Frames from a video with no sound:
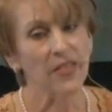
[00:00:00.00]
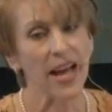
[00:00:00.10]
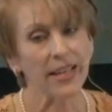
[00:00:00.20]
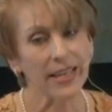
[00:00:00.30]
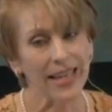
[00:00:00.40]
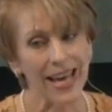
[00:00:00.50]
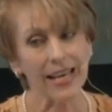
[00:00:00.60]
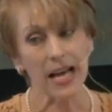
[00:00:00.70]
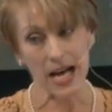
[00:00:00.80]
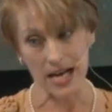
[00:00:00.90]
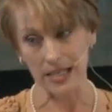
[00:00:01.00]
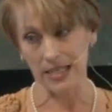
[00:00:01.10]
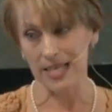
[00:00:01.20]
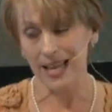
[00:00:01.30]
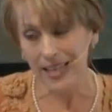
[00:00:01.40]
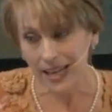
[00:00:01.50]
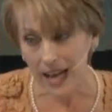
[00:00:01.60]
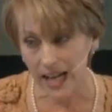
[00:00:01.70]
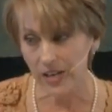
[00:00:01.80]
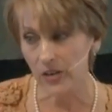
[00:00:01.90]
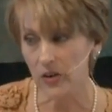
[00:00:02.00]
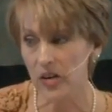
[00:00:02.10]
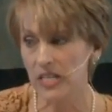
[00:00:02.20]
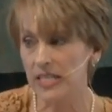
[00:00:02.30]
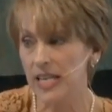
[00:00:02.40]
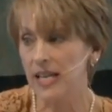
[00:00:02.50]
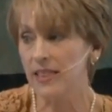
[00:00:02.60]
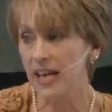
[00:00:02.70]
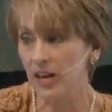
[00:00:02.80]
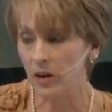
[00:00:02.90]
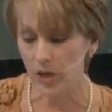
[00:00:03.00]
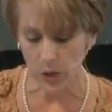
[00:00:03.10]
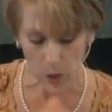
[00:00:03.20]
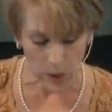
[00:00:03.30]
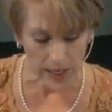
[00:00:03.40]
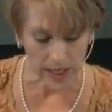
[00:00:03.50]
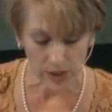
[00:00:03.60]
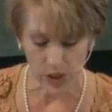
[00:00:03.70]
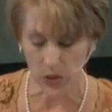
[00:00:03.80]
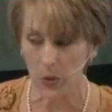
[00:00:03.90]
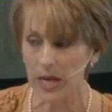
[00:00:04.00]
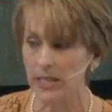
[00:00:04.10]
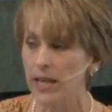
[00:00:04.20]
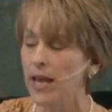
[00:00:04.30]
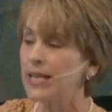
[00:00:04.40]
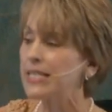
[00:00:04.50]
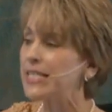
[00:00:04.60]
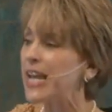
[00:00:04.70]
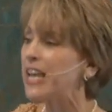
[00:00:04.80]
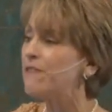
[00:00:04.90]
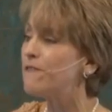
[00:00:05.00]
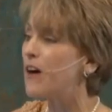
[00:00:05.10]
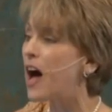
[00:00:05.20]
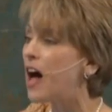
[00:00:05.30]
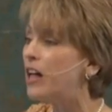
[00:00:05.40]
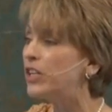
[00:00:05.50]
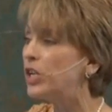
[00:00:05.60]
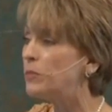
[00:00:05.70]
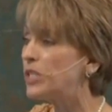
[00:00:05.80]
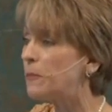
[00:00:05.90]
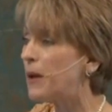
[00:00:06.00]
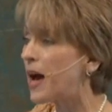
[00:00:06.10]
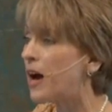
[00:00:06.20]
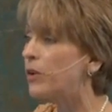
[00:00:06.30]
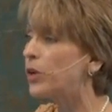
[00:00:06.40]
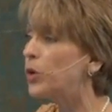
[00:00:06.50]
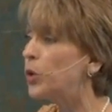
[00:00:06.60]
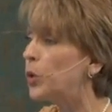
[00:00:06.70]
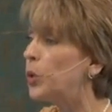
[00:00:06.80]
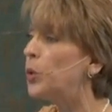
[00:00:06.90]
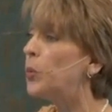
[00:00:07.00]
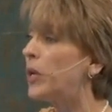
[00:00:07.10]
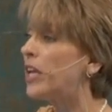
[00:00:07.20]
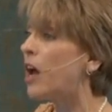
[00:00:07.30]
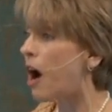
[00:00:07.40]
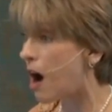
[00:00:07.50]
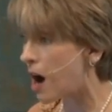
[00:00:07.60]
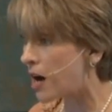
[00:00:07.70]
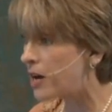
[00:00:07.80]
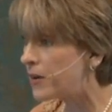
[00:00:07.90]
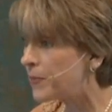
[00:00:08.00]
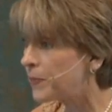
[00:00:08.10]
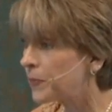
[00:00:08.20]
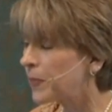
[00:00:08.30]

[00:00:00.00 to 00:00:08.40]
that get us, that get under our skin, that are annoying to us, say volumes about who we are